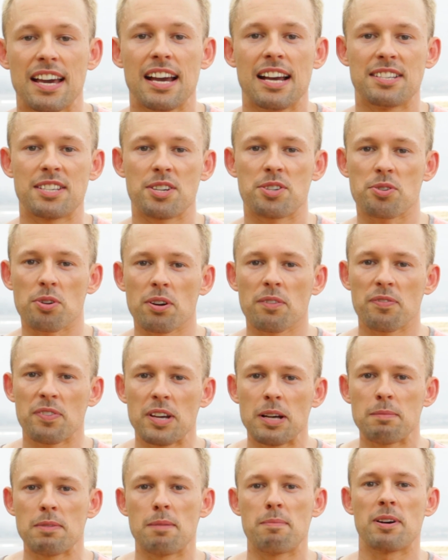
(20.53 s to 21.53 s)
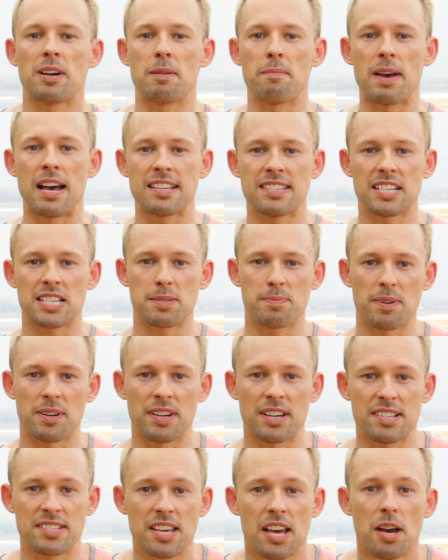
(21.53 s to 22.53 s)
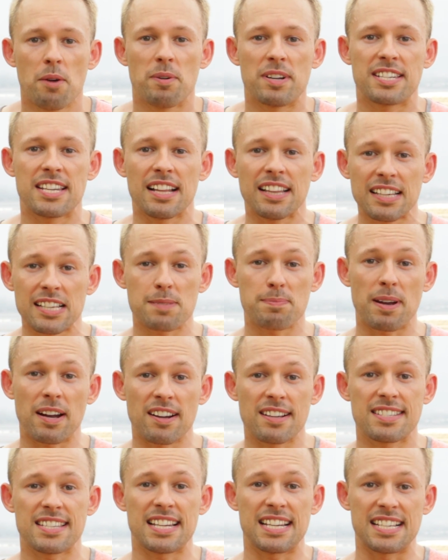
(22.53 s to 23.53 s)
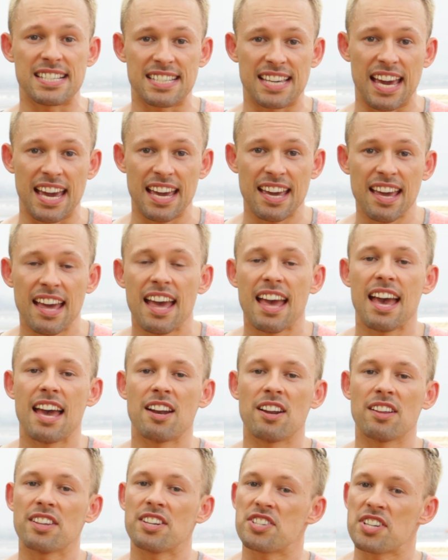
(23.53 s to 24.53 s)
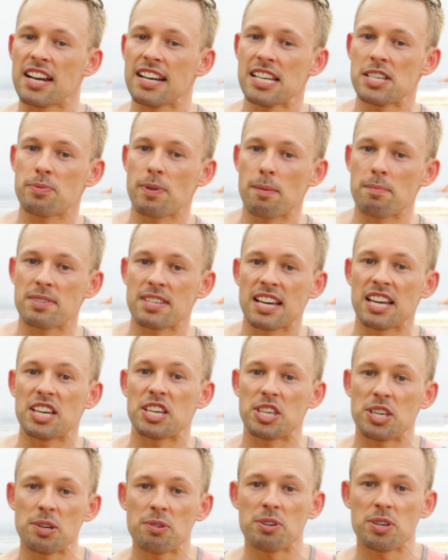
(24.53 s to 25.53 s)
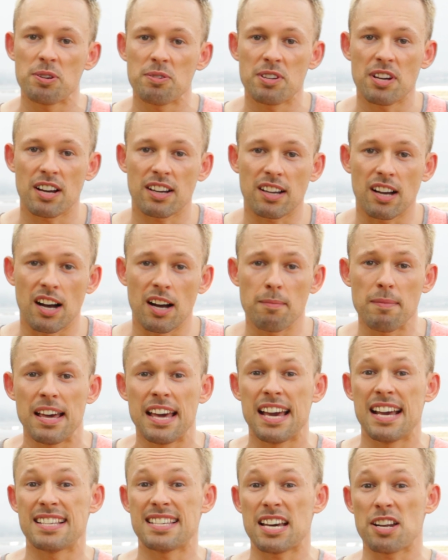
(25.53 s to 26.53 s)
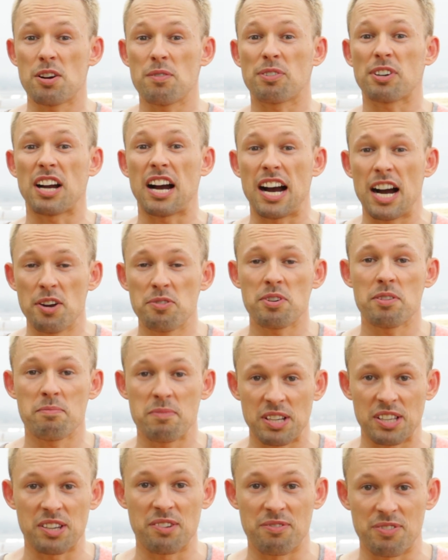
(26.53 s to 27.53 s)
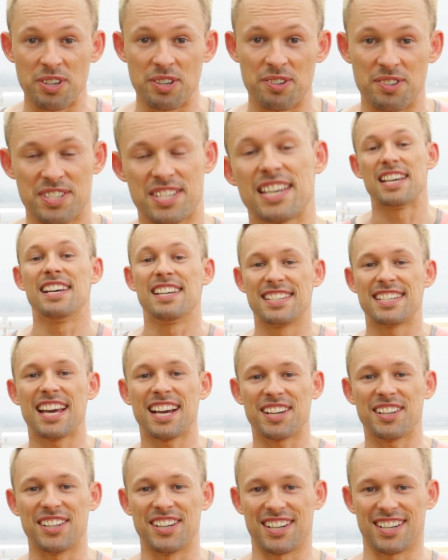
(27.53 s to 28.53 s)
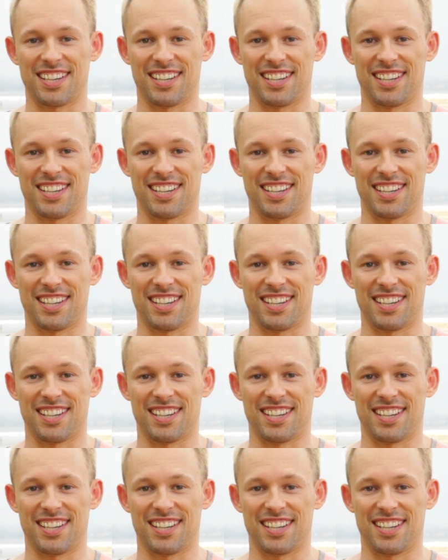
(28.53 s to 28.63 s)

It's a short film about a man's experience with telling his parents that he's gay, and on the Chinese website QQ.com, it's had over 100 million views. Take a look.